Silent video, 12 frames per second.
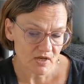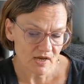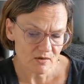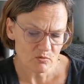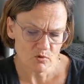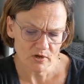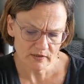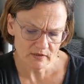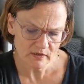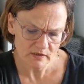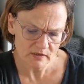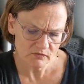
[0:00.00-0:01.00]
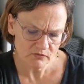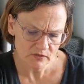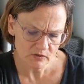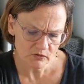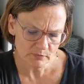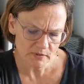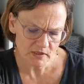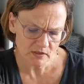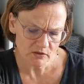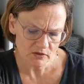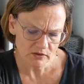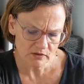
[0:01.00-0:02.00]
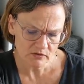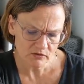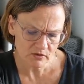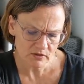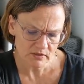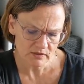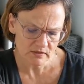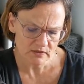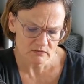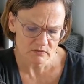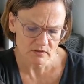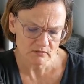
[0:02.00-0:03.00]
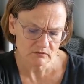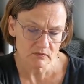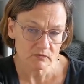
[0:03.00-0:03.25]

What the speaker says: I wonder if it could be cotton or linen as well.